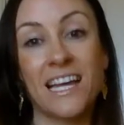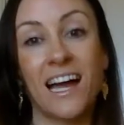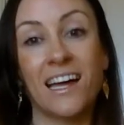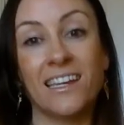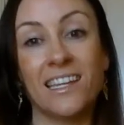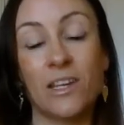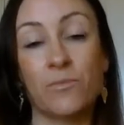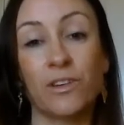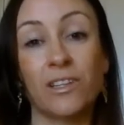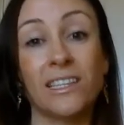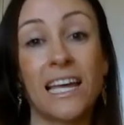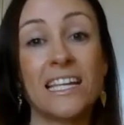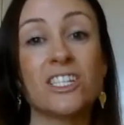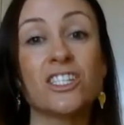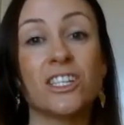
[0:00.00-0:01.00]
done in
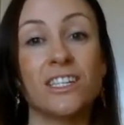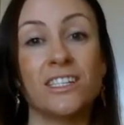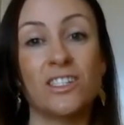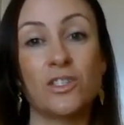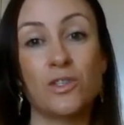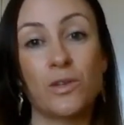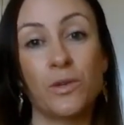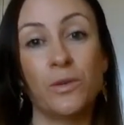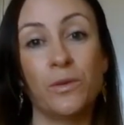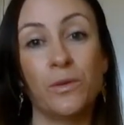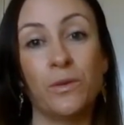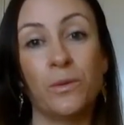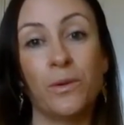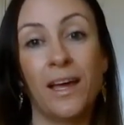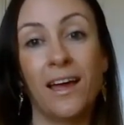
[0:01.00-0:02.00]
relation
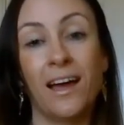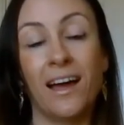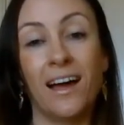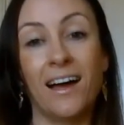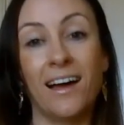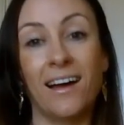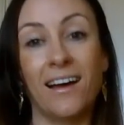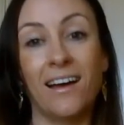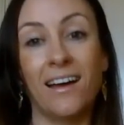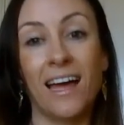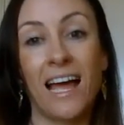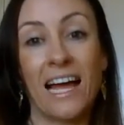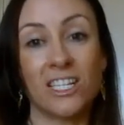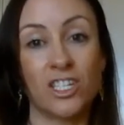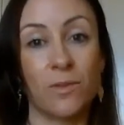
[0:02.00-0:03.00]
to
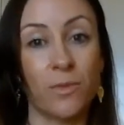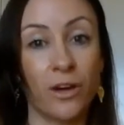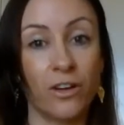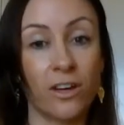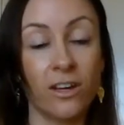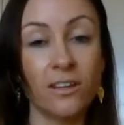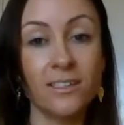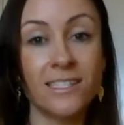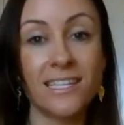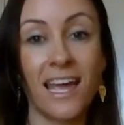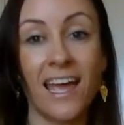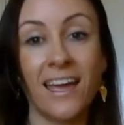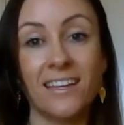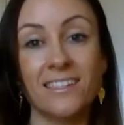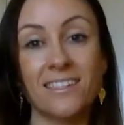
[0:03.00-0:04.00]
Hashimoto's
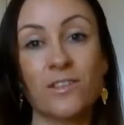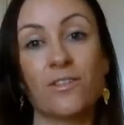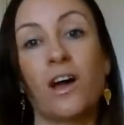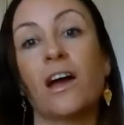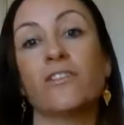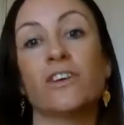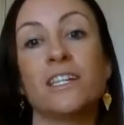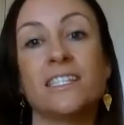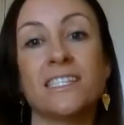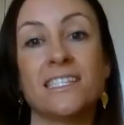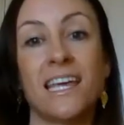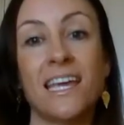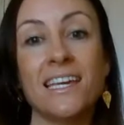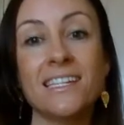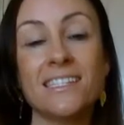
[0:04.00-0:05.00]
and thyroid
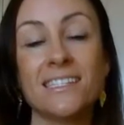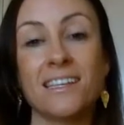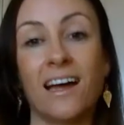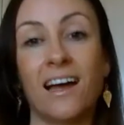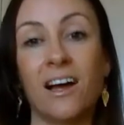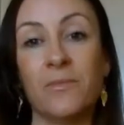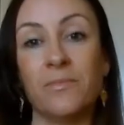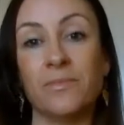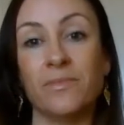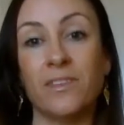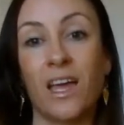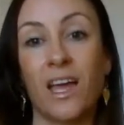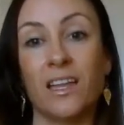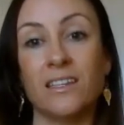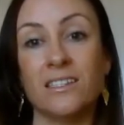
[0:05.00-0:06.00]
disease.
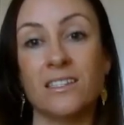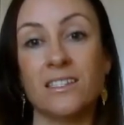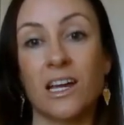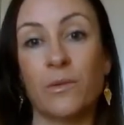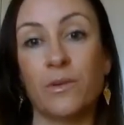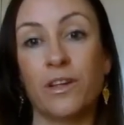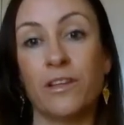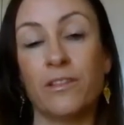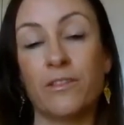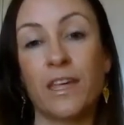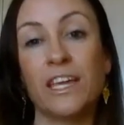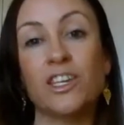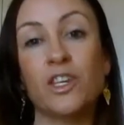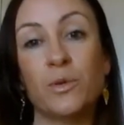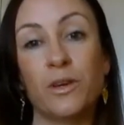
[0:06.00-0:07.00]
And I want to
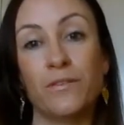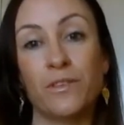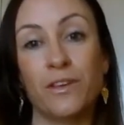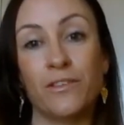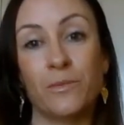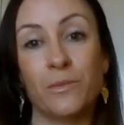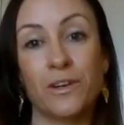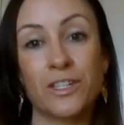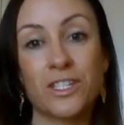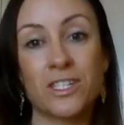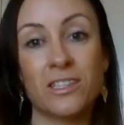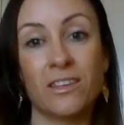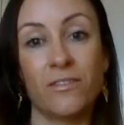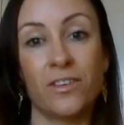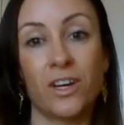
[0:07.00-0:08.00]
thank you if you've
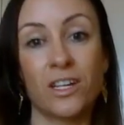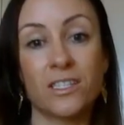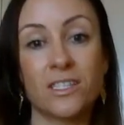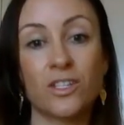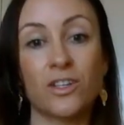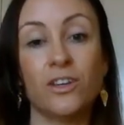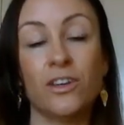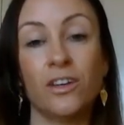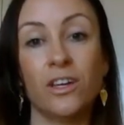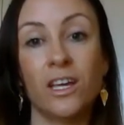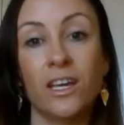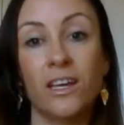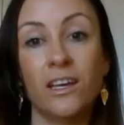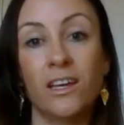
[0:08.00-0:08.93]
watched the first two